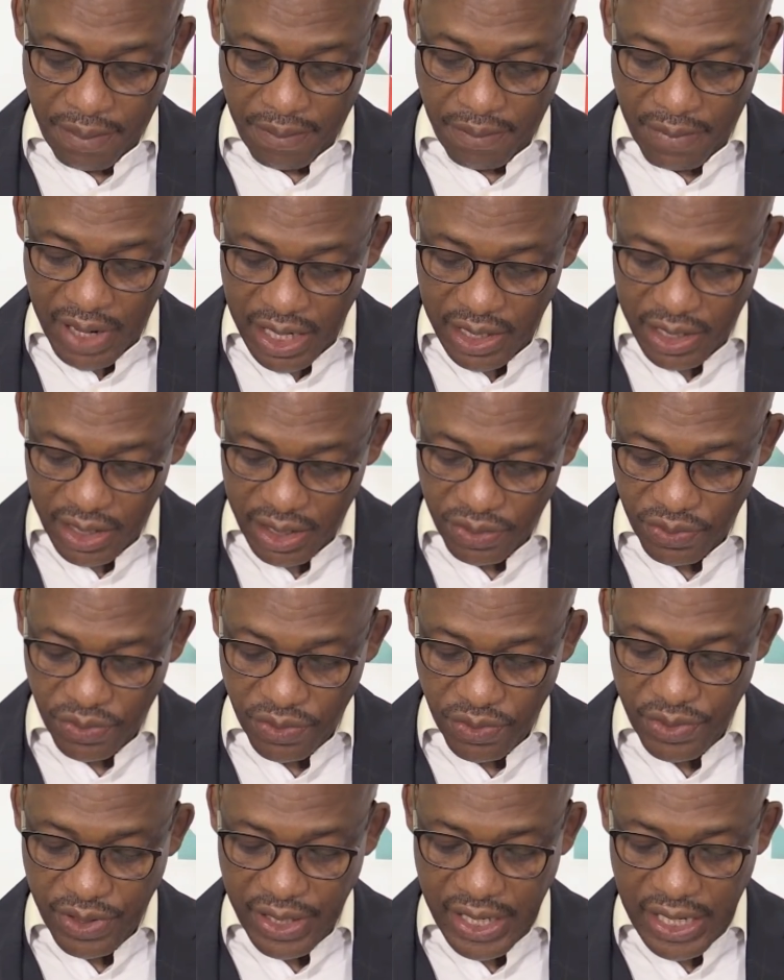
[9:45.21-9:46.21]
Many
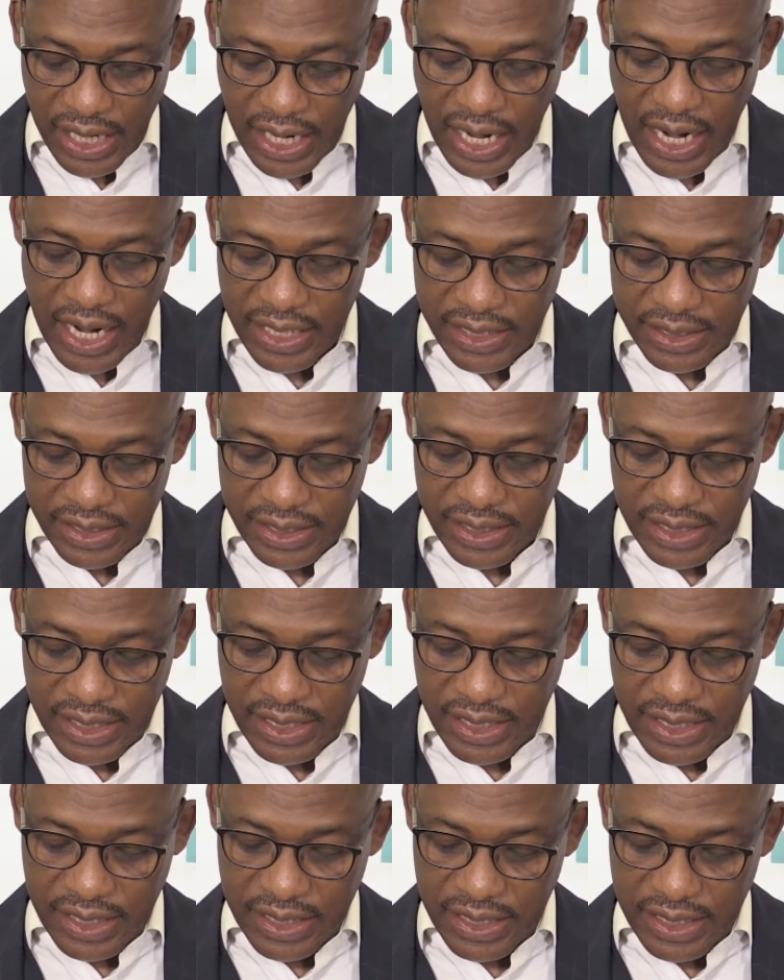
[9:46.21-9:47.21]
who realize
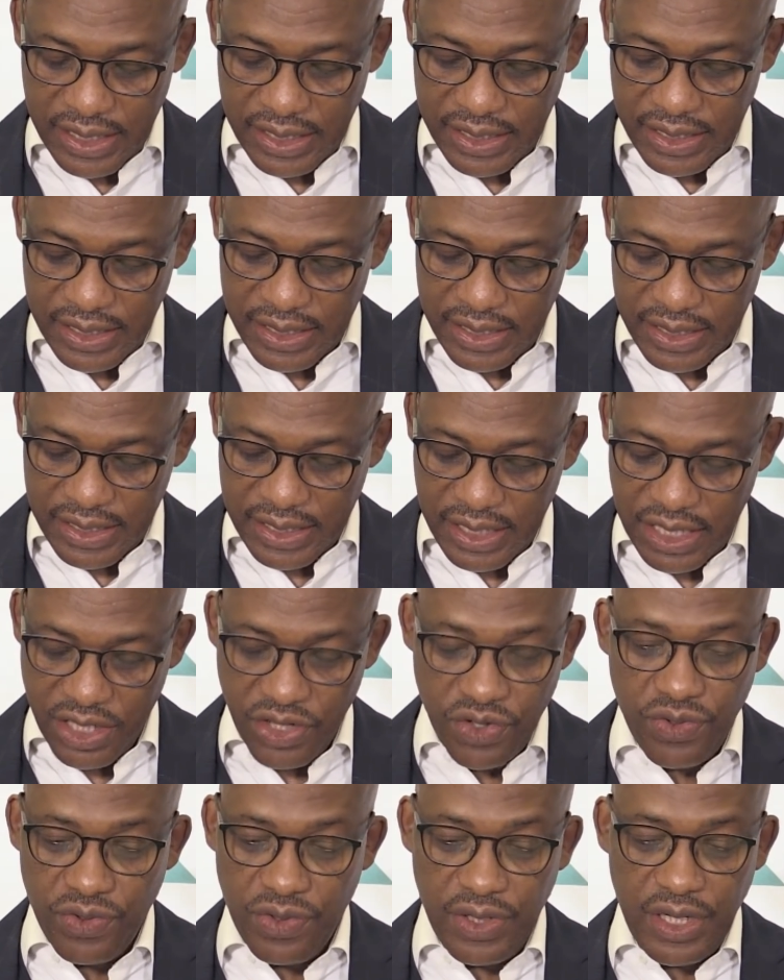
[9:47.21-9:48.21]
this is the
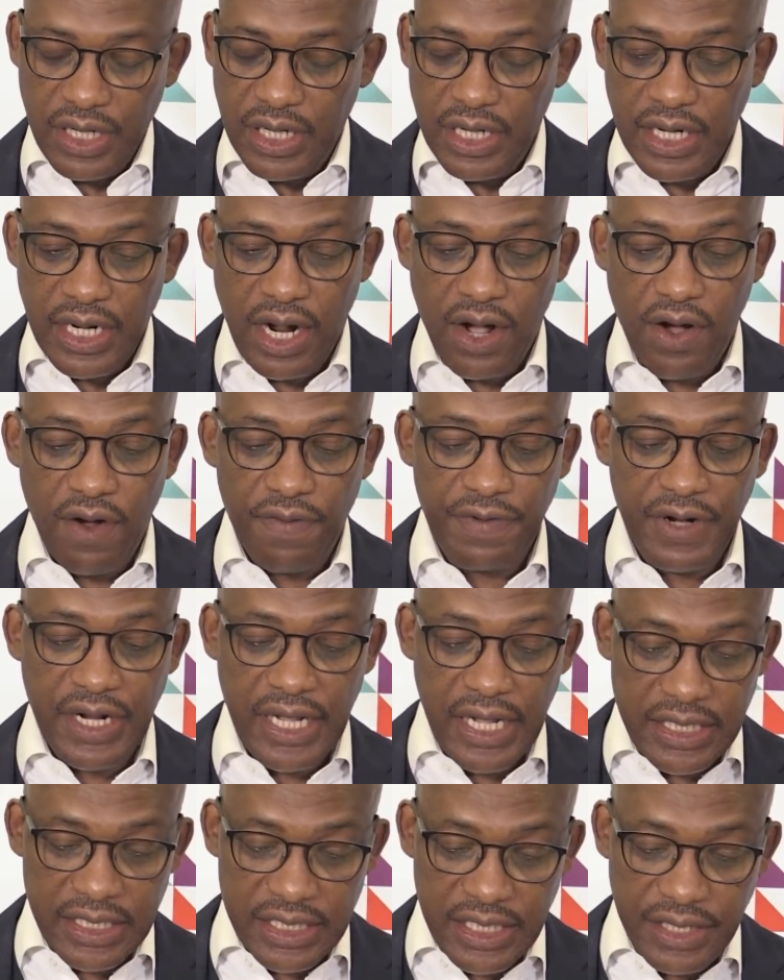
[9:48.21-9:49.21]
new era of
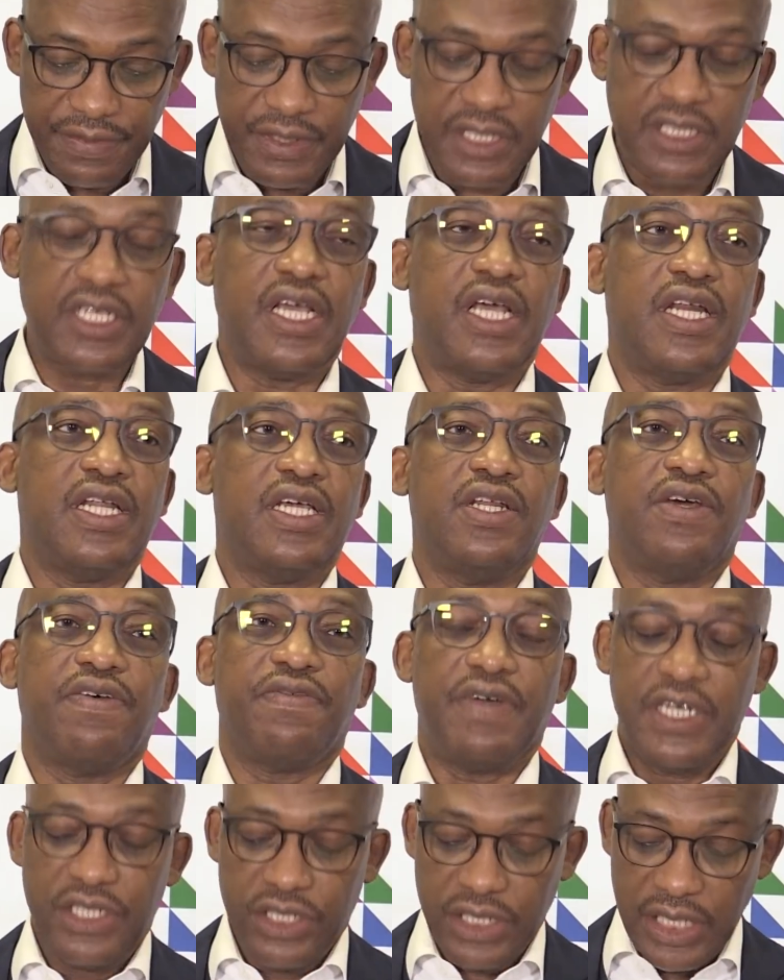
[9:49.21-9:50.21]
creativity and
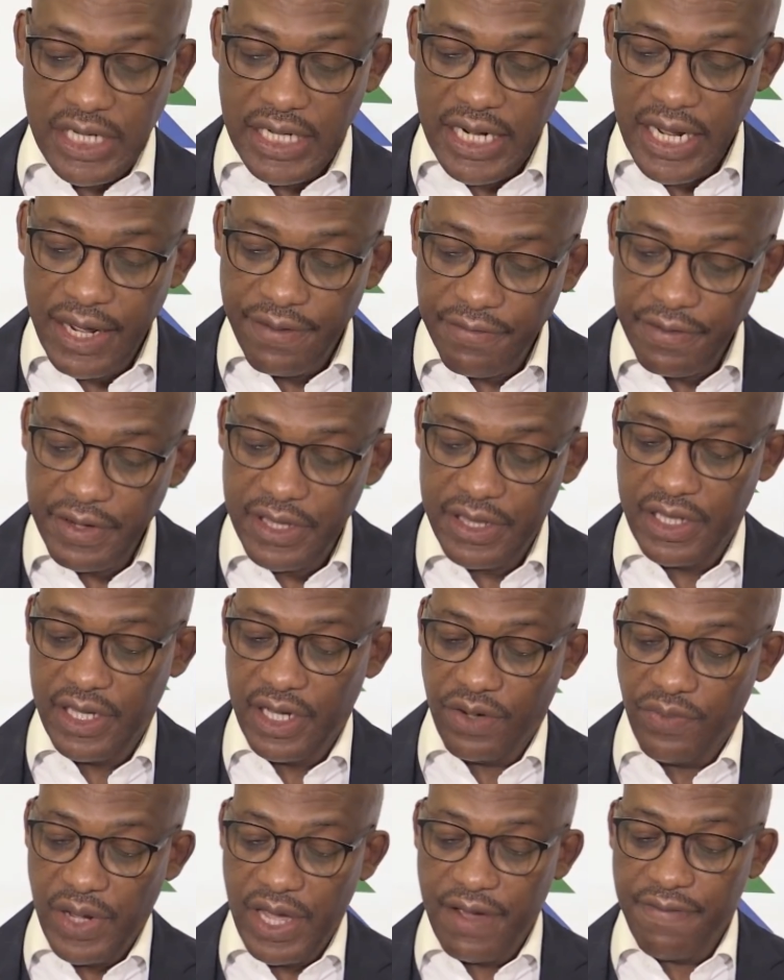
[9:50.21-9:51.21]
innovation in
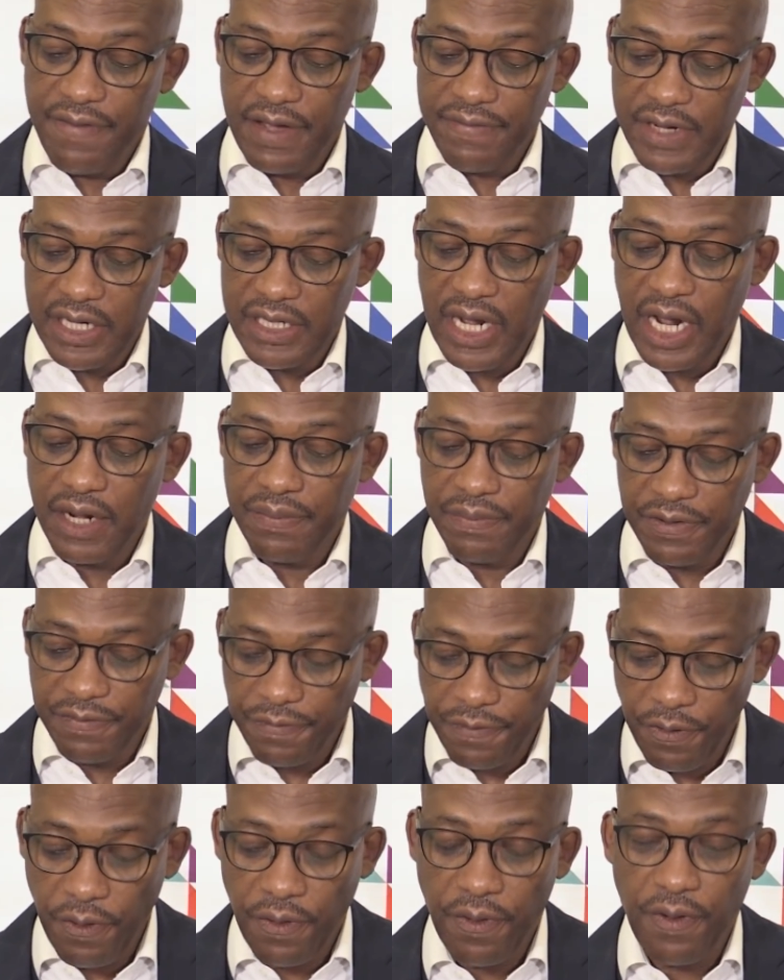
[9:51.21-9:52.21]
everything we have ever done
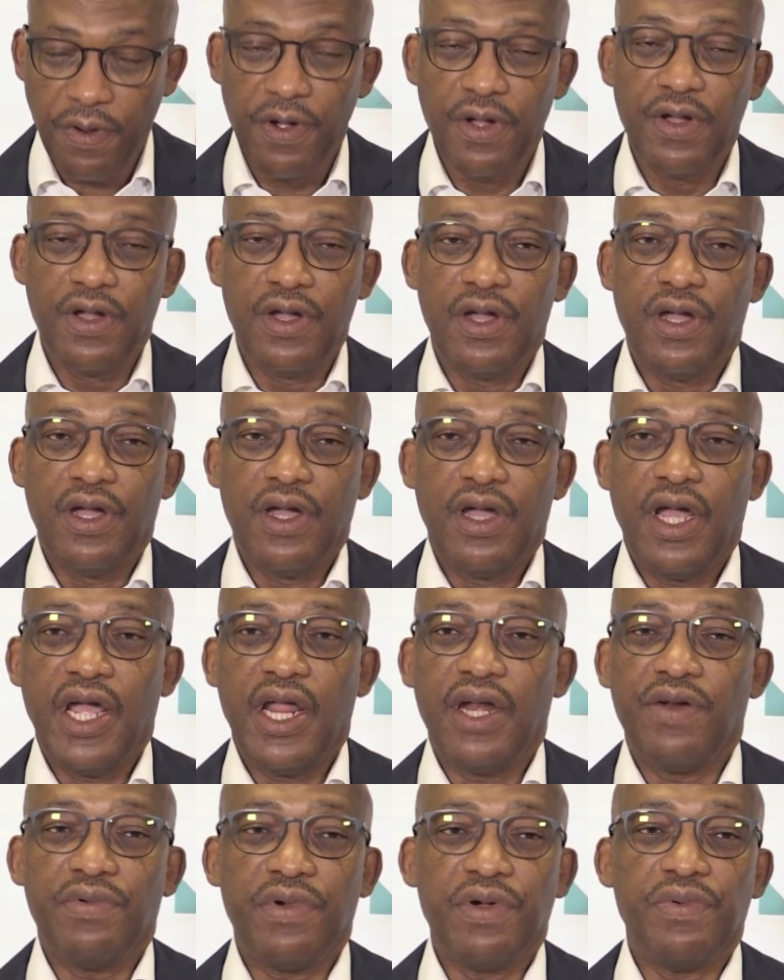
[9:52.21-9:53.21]
before
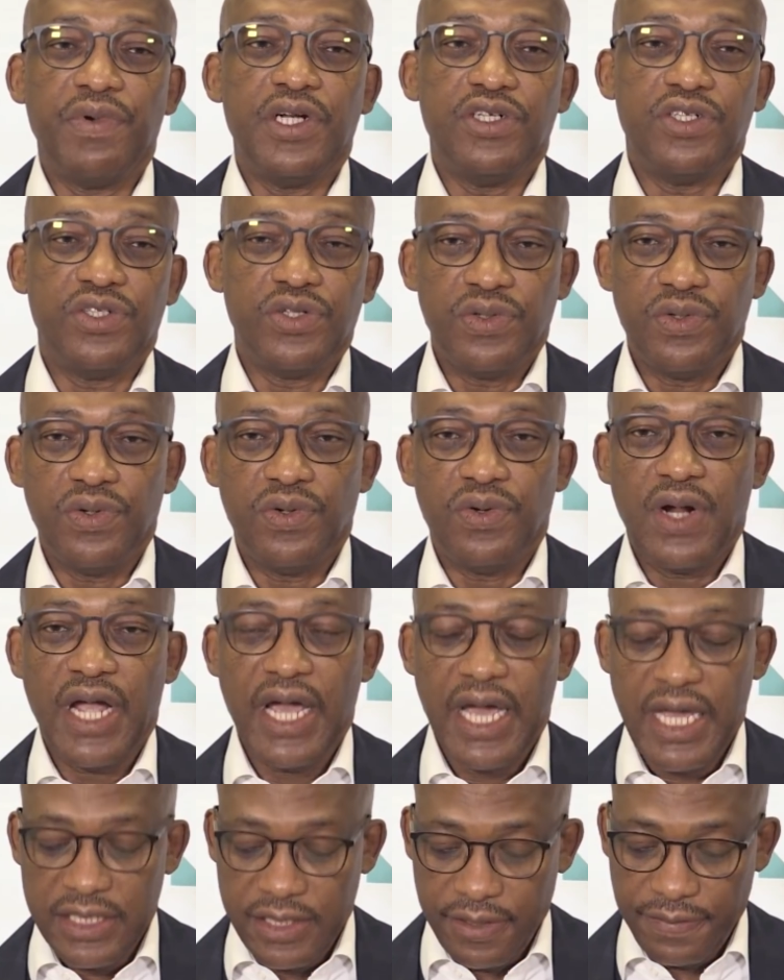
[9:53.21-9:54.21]
and we will do
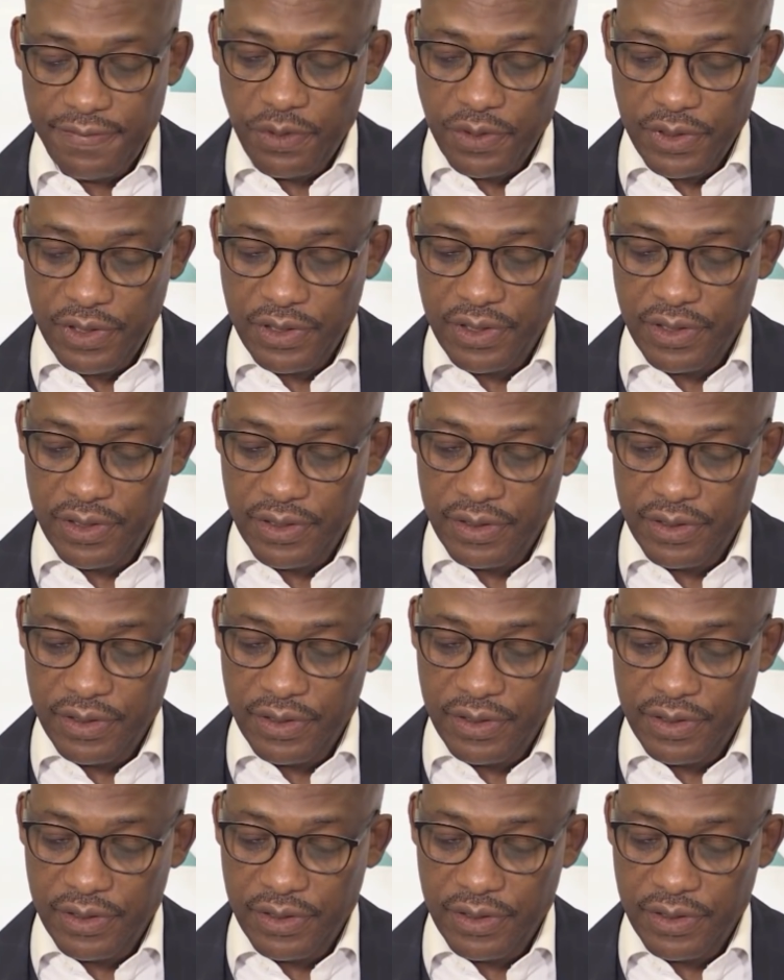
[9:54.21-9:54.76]
henceforth.